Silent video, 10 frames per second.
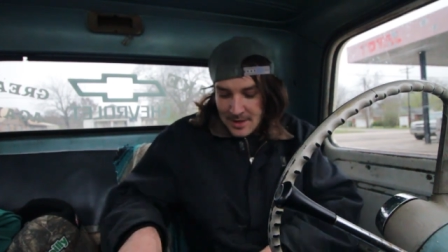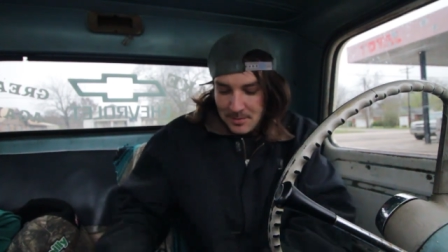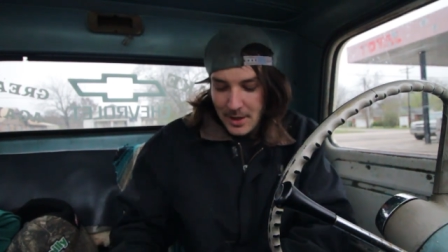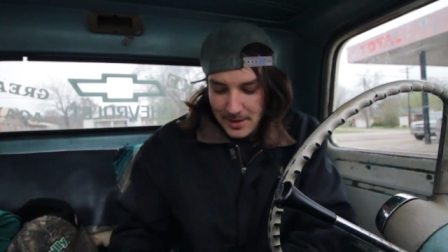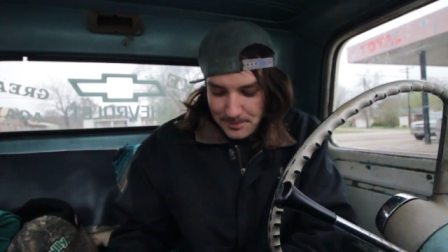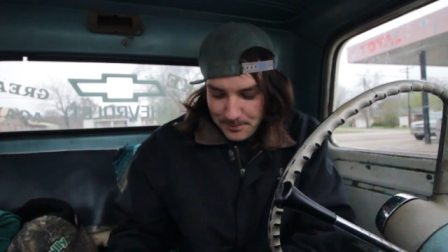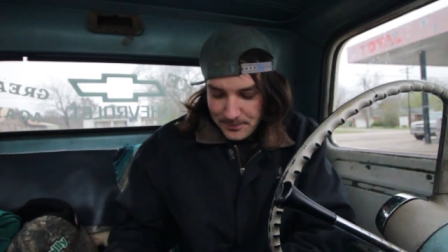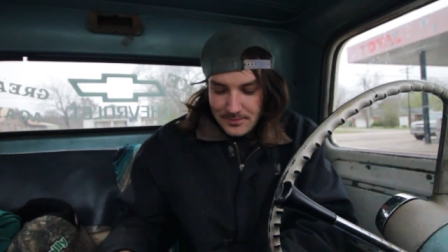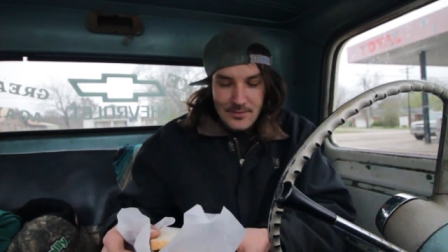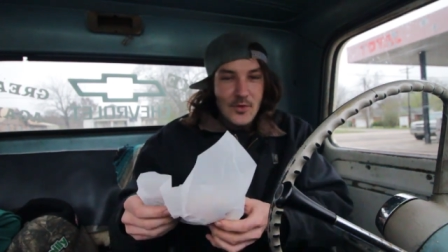But
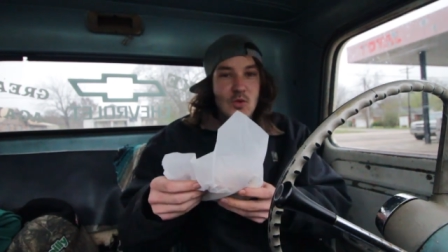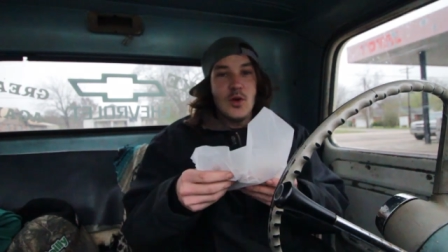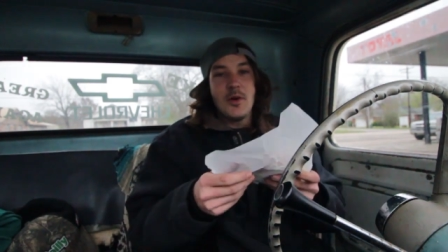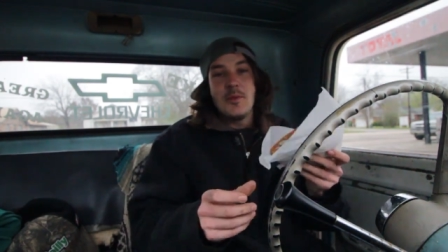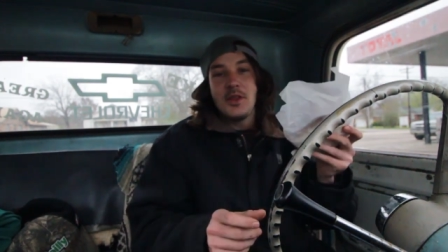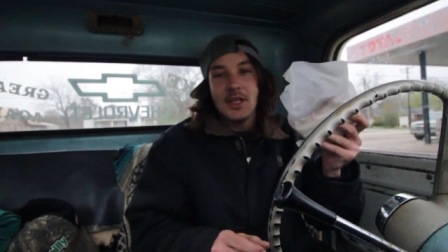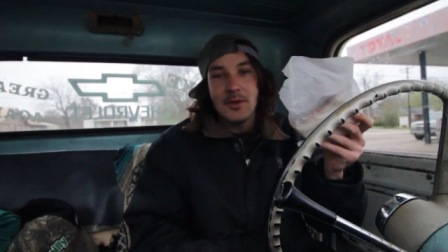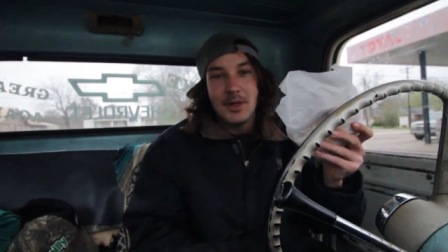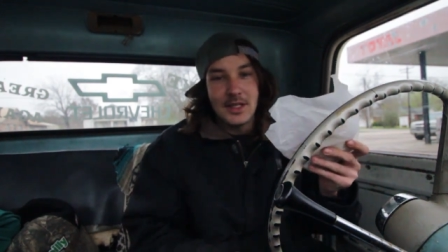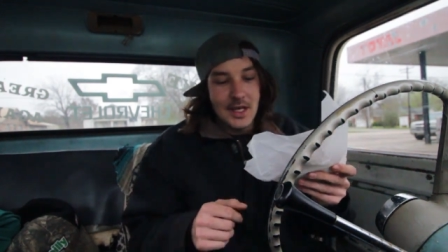what made me think
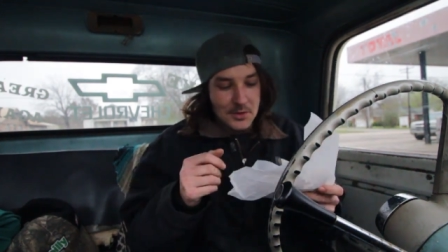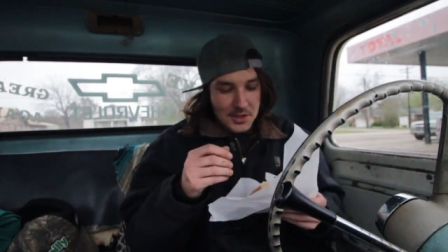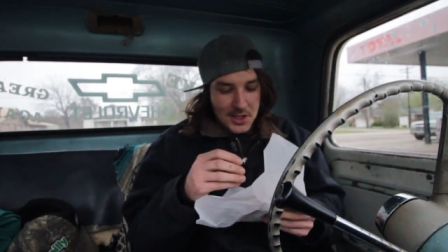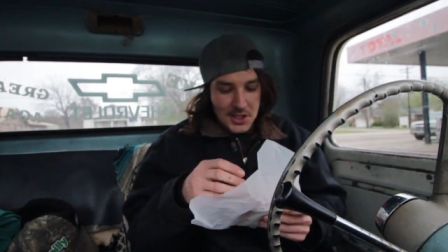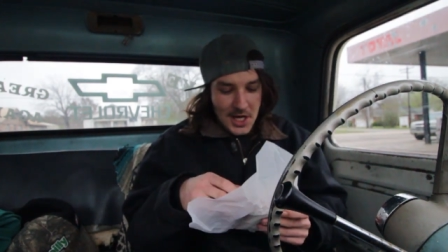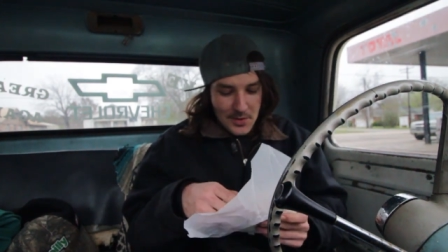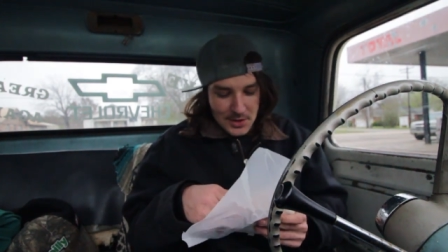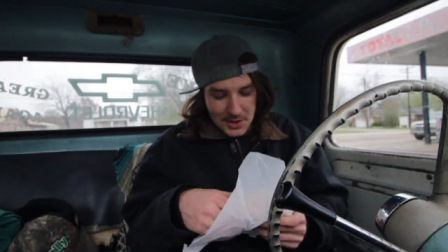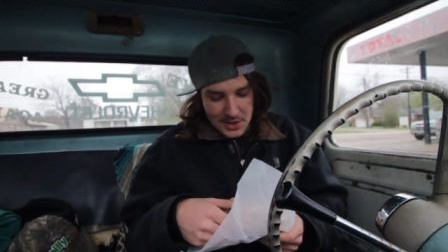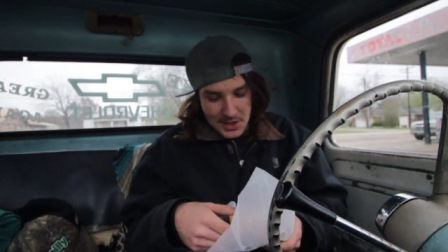about that was the
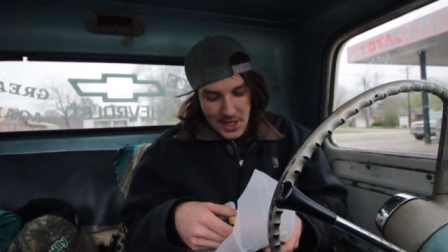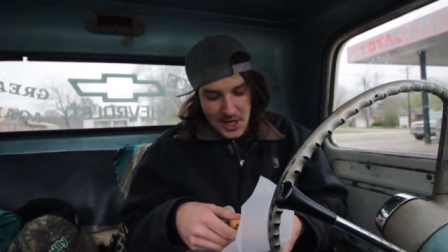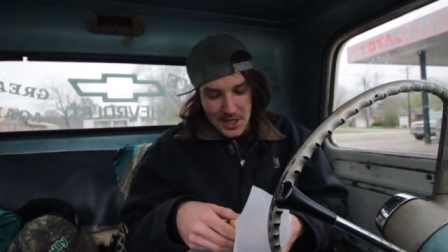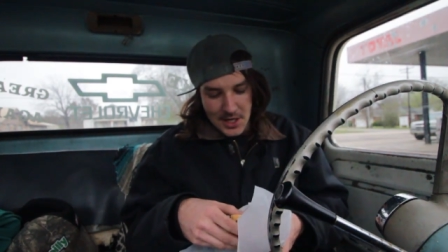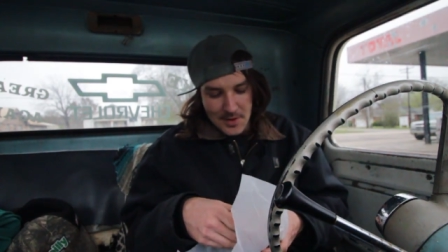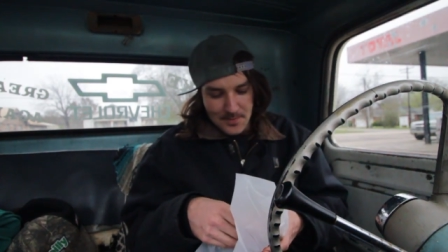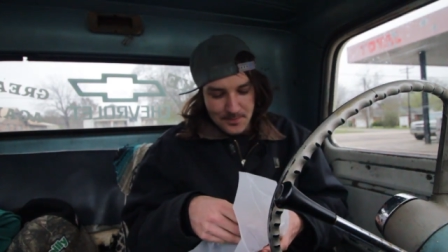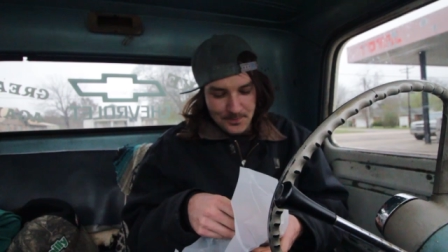sandwiches, and um,